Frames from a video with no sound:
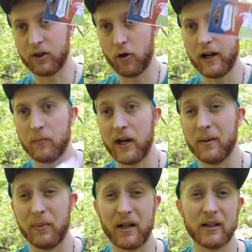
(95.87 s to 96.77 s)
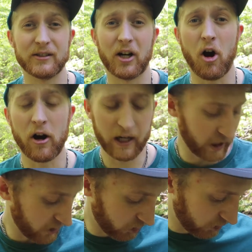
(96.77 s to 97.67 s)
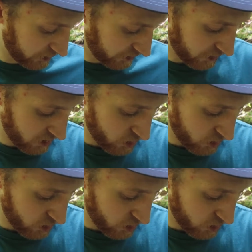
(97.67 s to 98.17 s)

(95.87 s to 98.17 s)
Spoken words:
crankbait, because there aren't any hooks